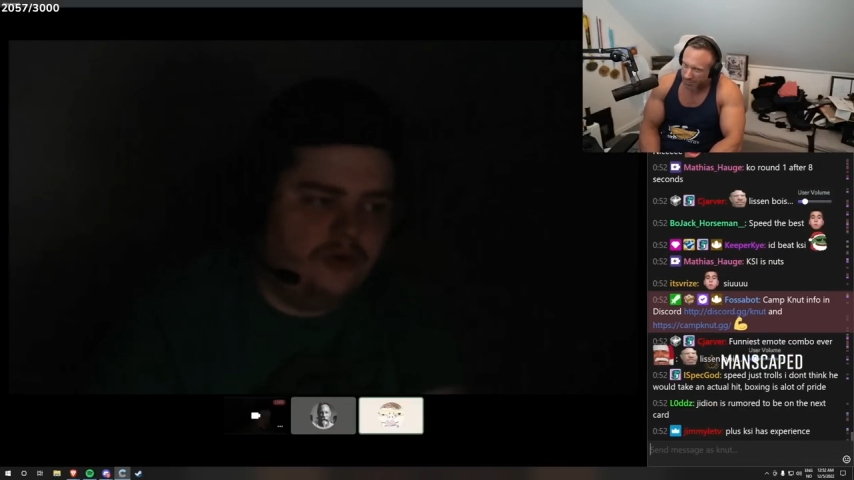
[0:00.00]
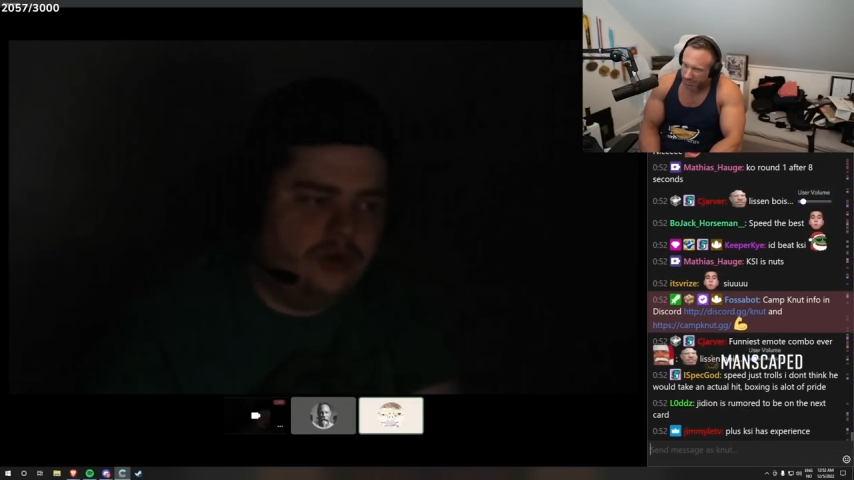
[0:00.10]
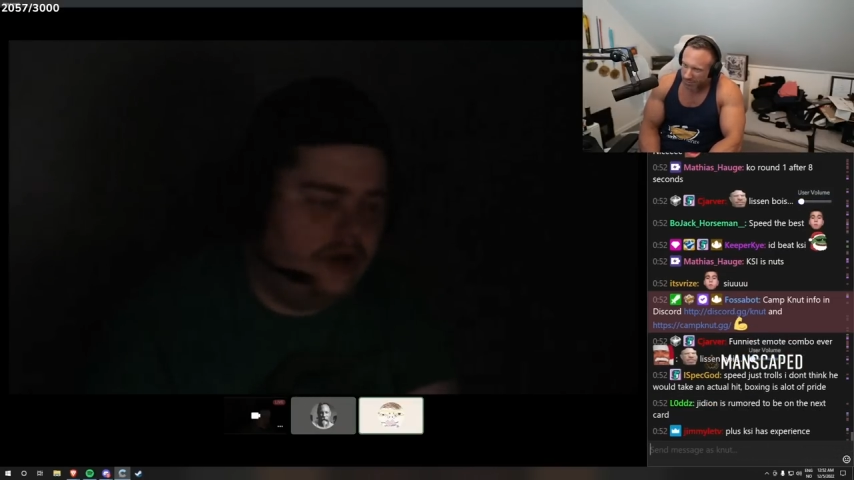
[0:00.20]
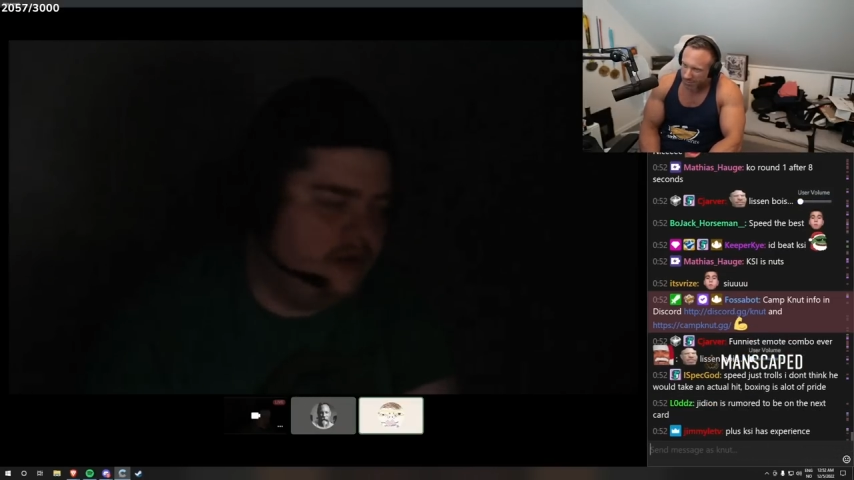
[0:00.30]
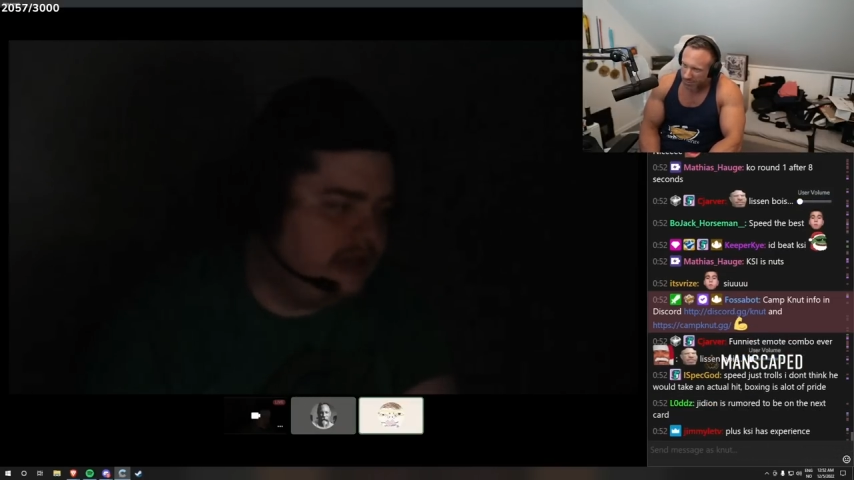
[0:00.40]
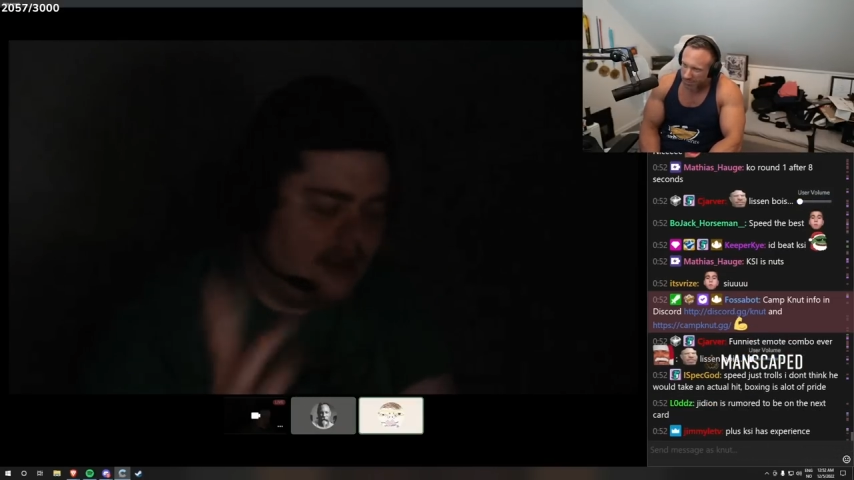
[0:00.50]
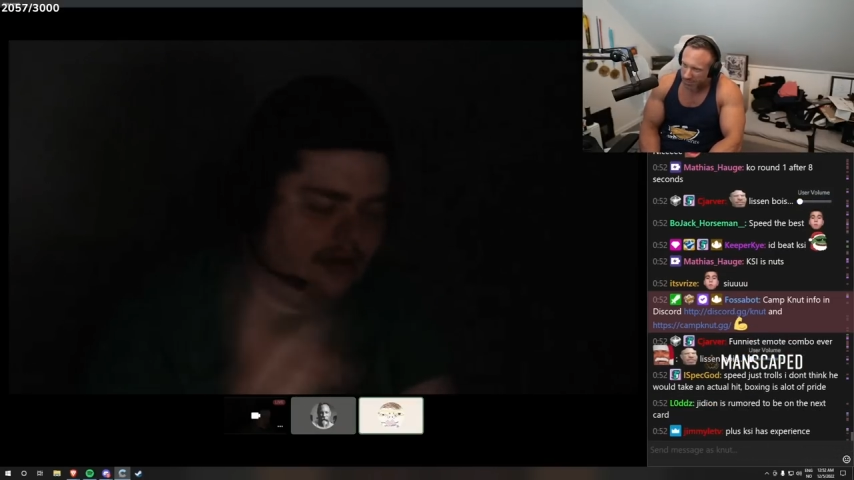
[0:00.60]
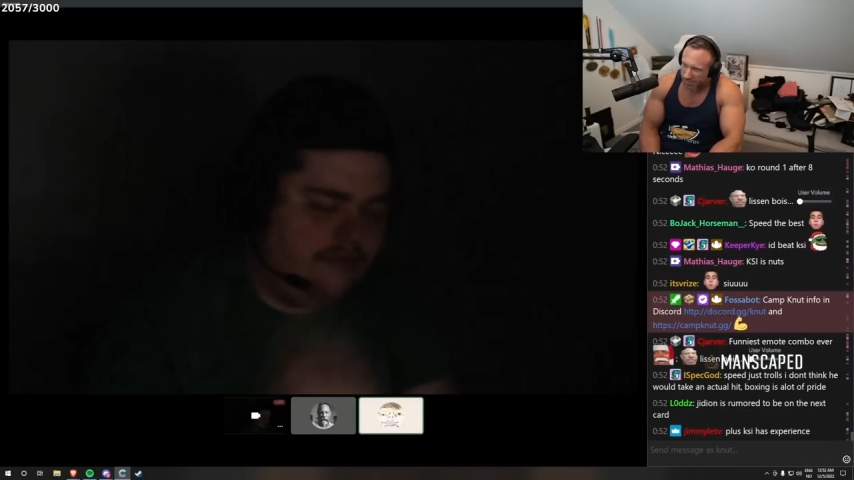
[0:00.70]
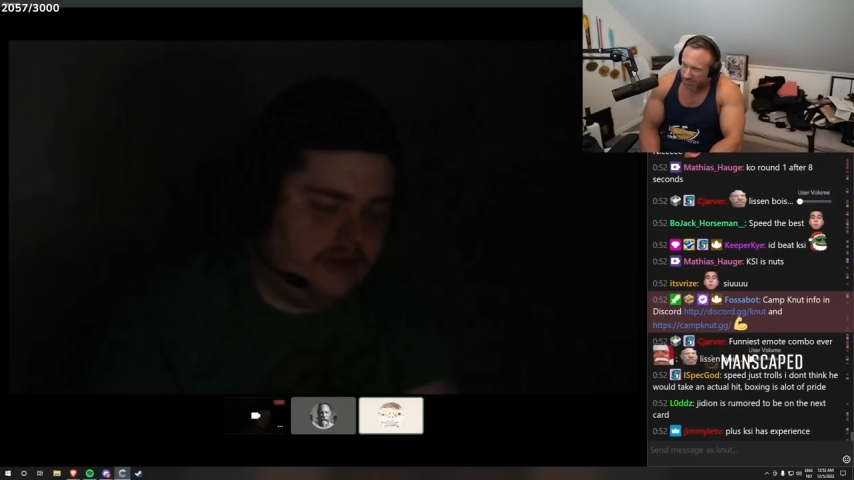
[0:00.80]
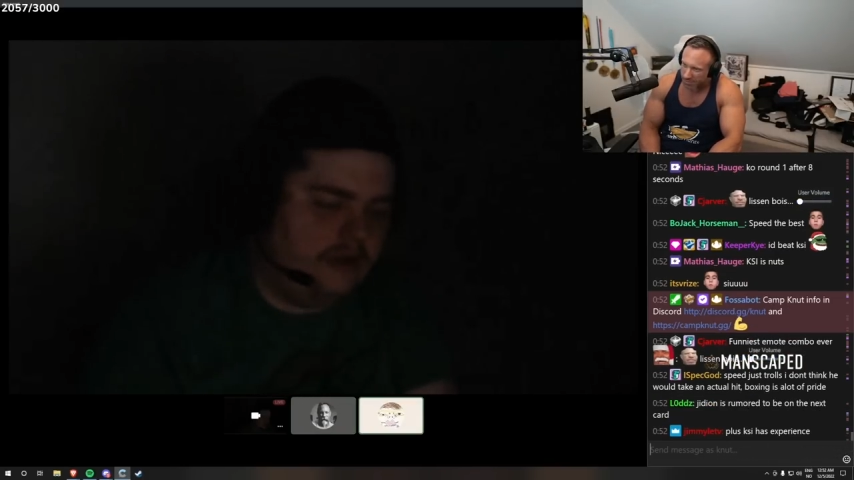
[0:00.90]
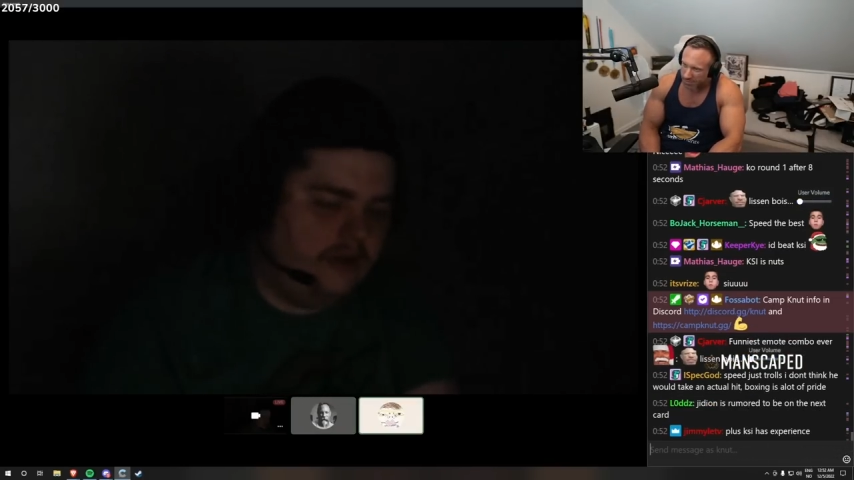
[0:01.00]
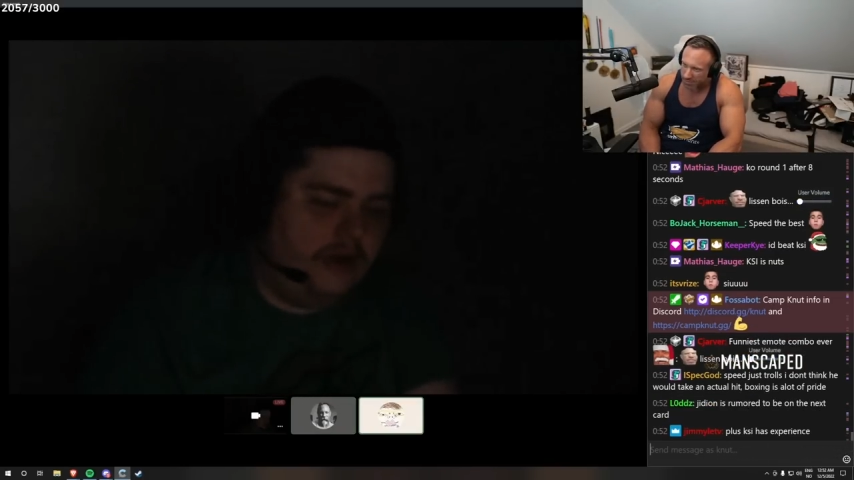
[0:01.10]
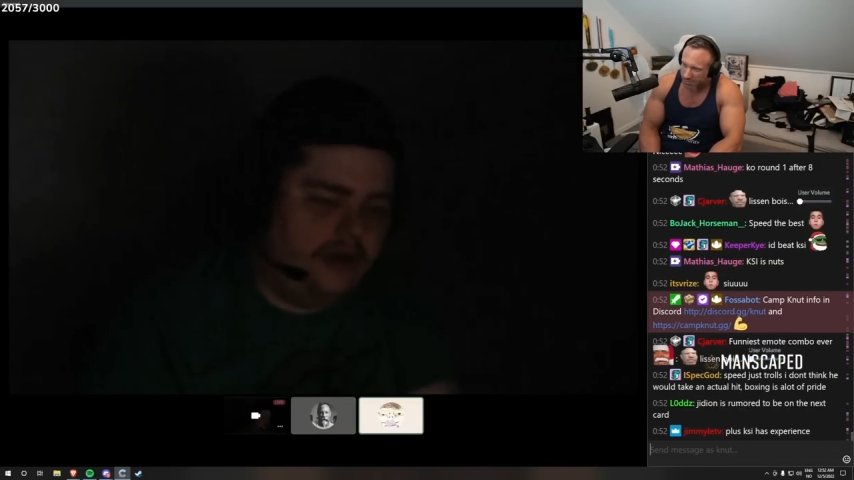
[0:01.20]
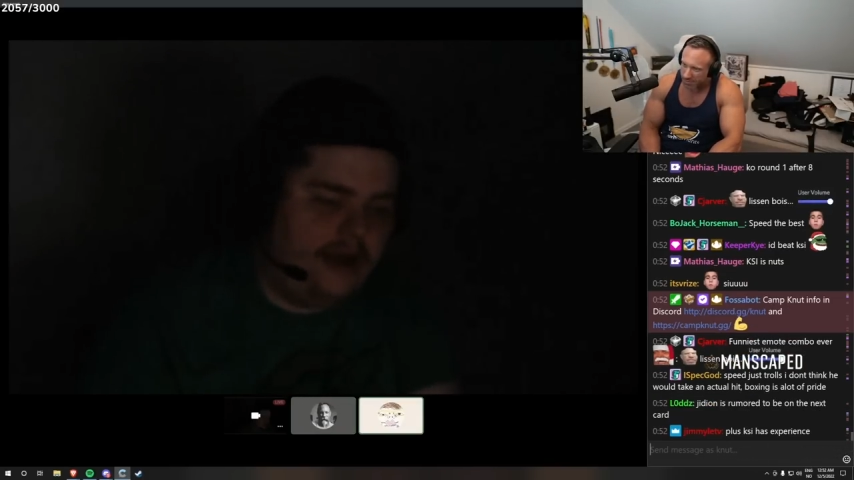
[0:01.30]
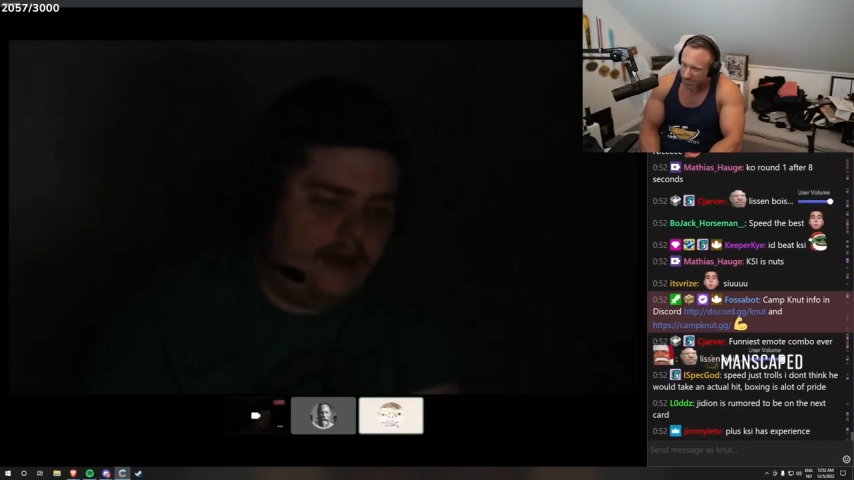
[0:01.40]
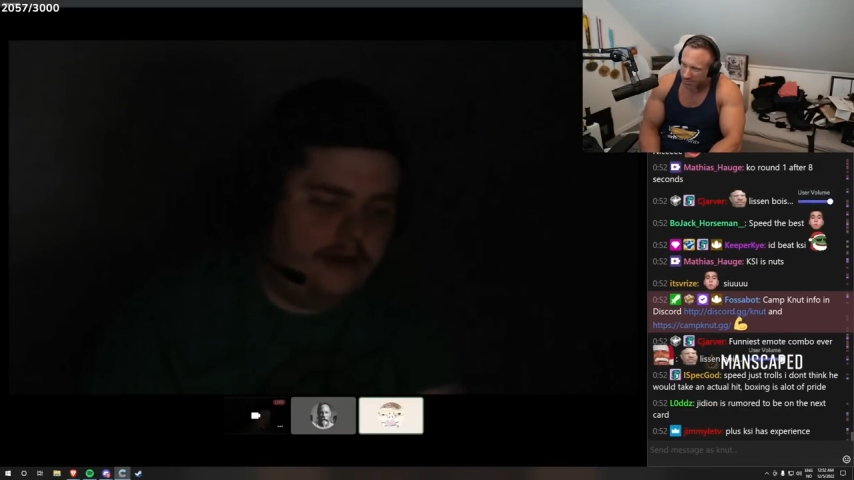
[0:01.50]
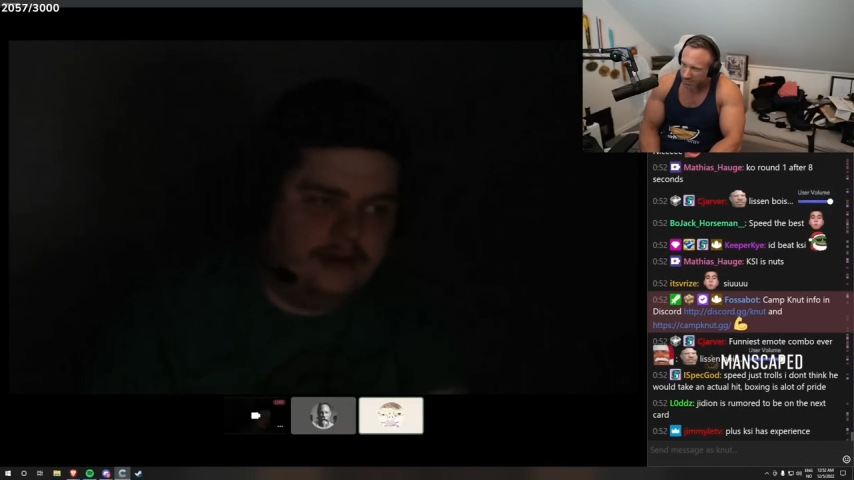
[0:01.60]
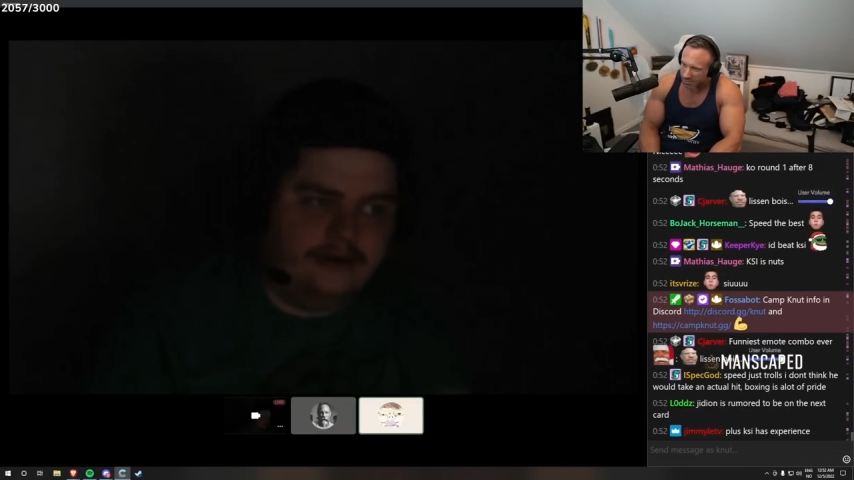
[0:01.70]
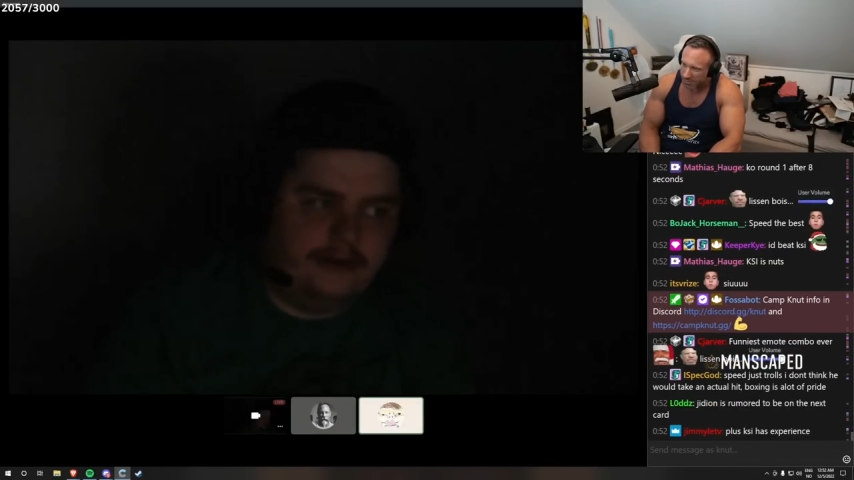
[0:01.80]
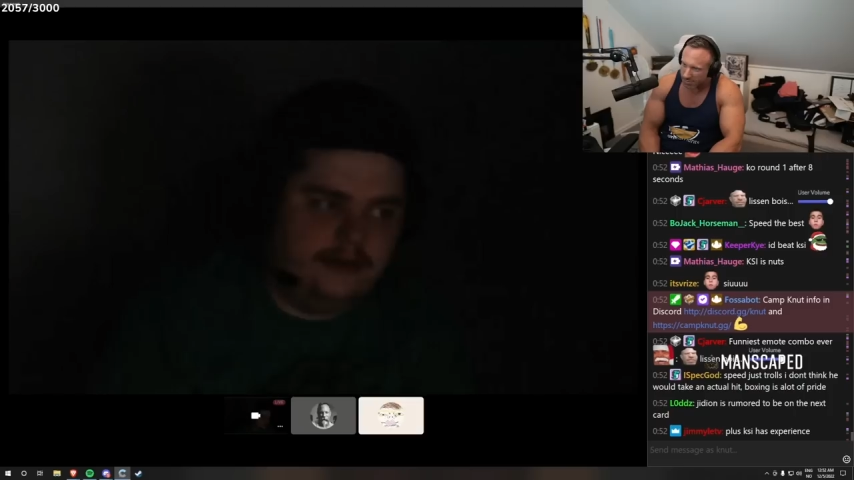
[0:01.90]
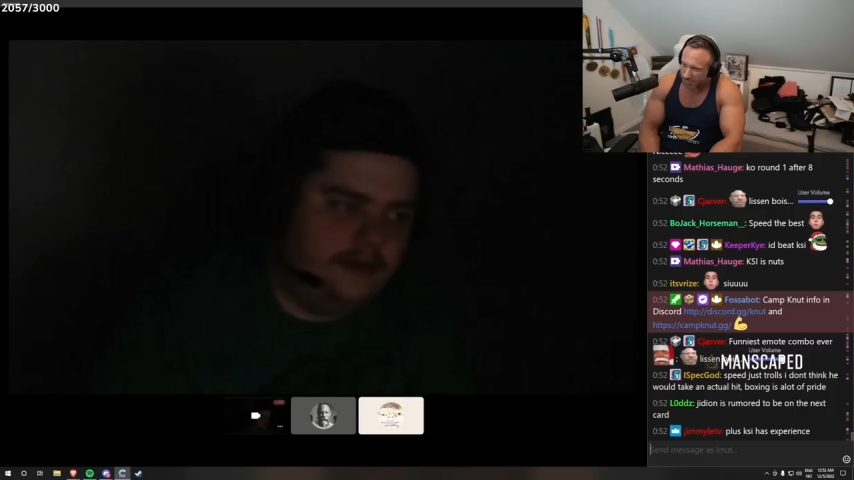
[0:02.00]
who knows how fucking long now.